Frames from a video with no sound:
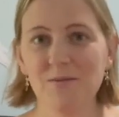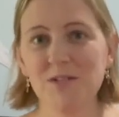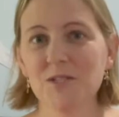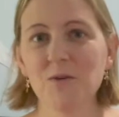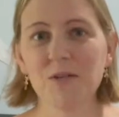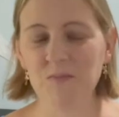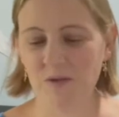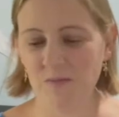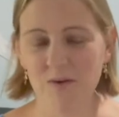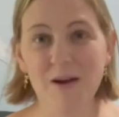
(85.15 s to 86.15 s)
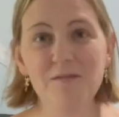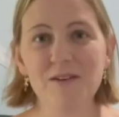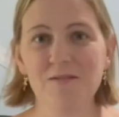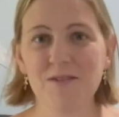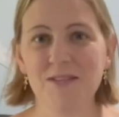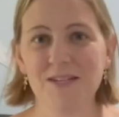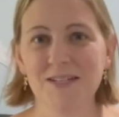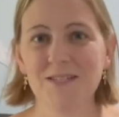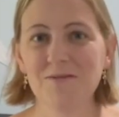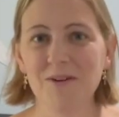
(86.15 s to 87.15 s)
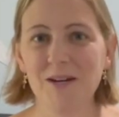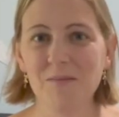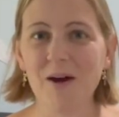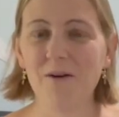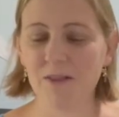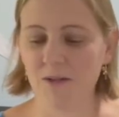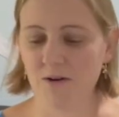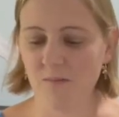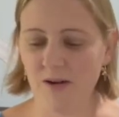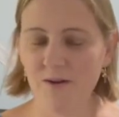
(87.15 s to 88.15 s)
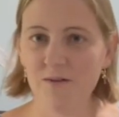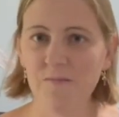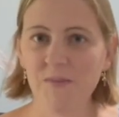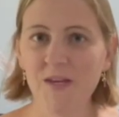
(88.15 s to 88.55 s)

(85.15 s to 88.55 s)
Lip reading: which has always been one of my favorite things to write about and learn about.